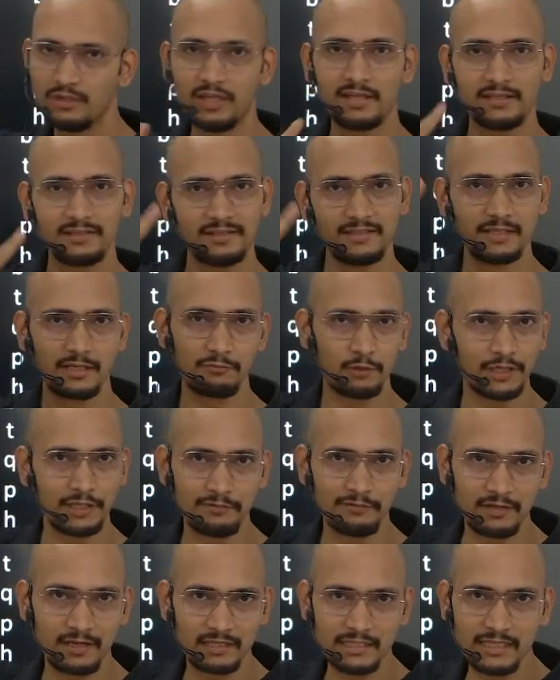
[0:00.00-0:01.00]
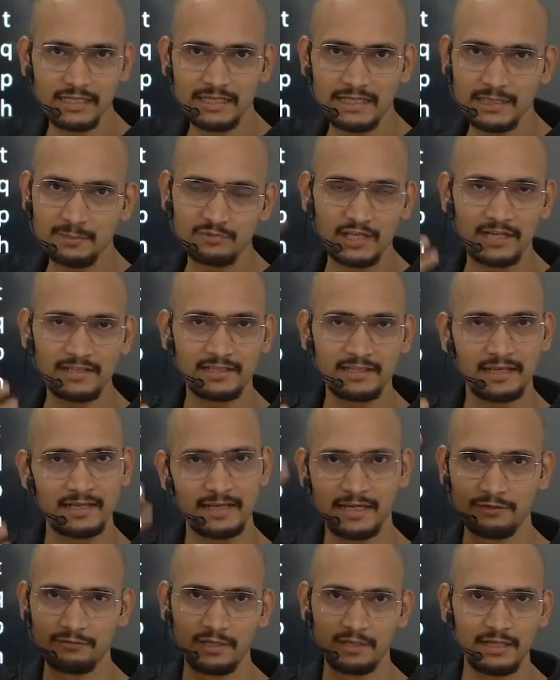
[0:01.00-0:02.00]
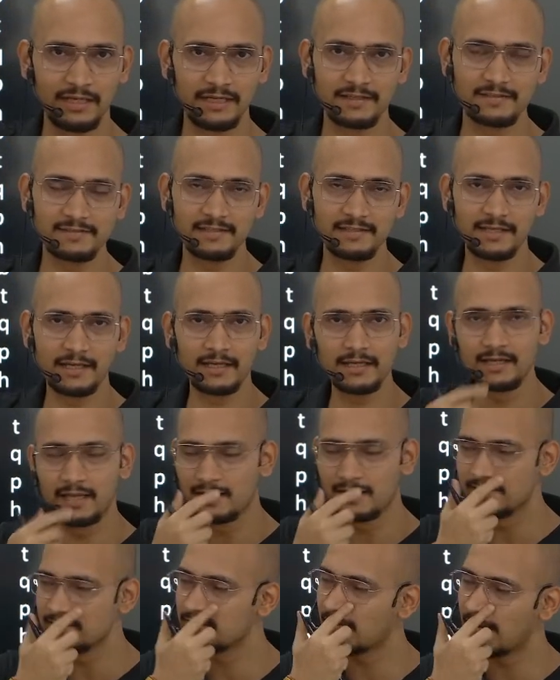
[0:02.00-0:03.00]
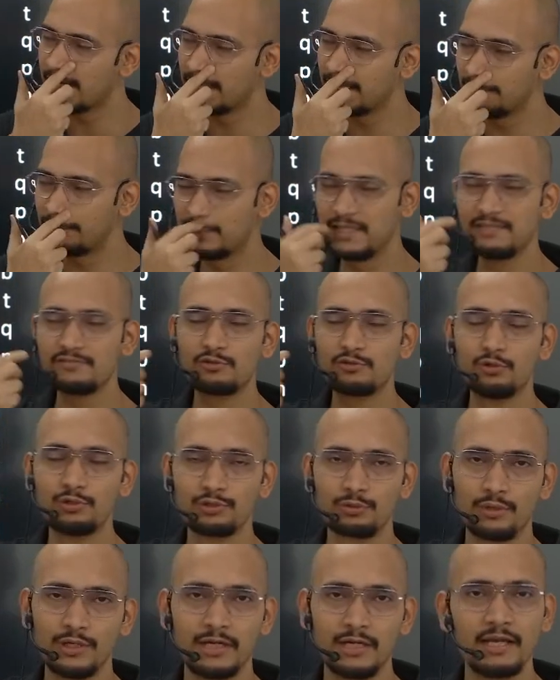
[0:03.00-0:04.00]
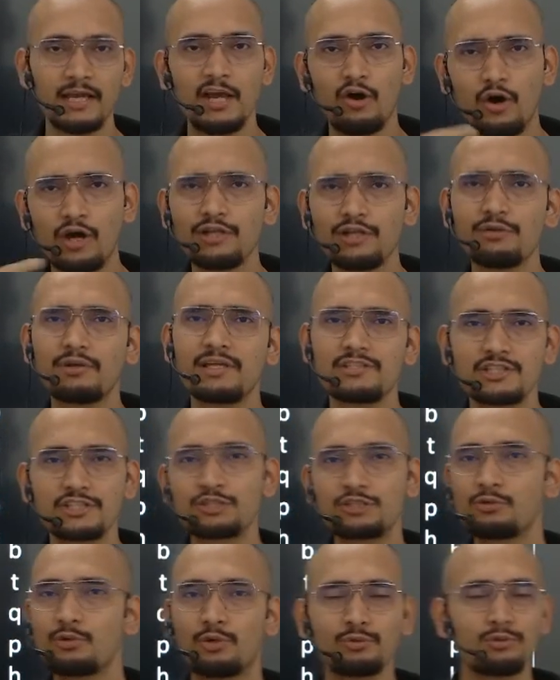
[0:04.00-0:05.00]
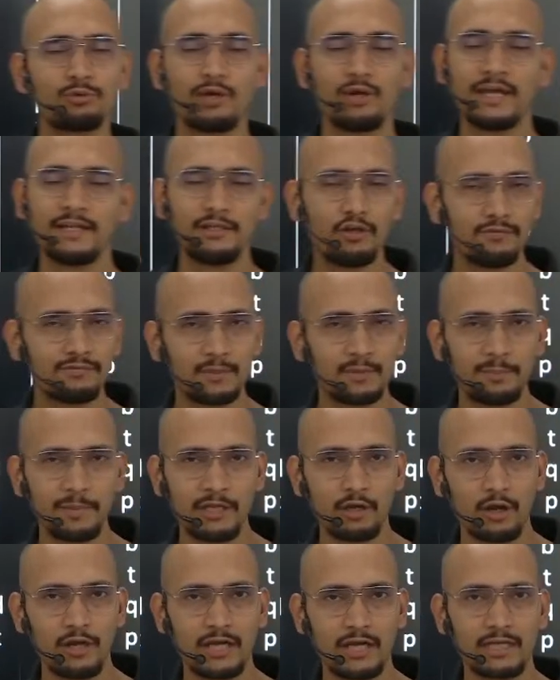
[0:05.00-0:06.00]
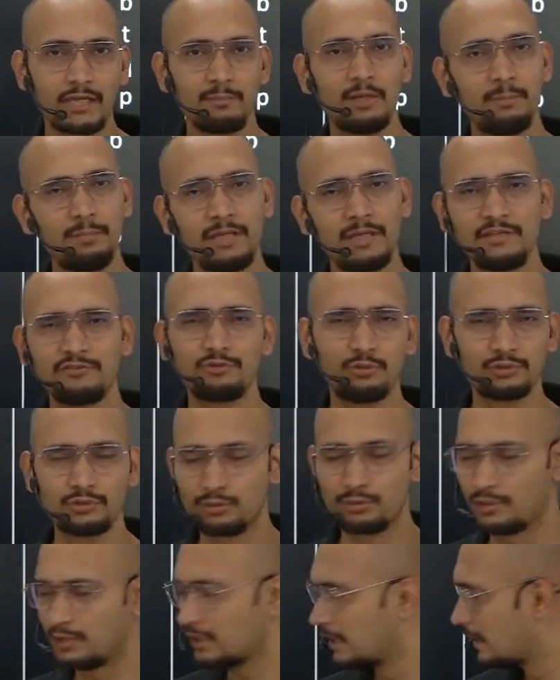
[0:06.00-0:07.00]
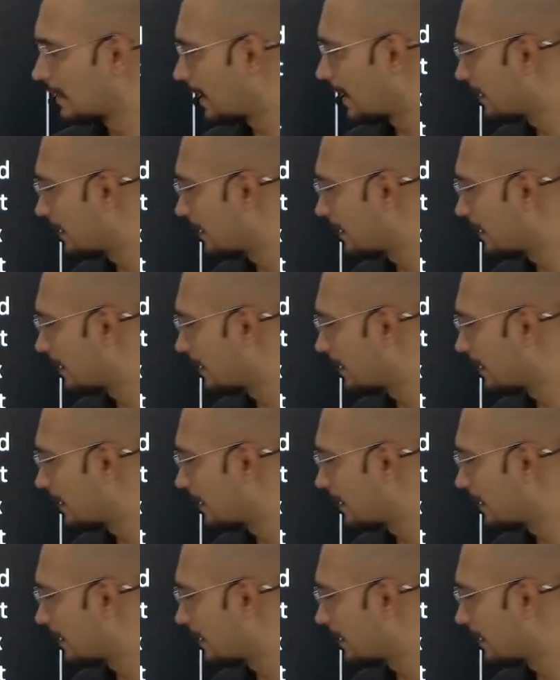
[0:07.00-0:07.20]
their whatever real names are there, it is there in NCERT. Please go through it, or you can just go through any of the periodic table. Please go through it and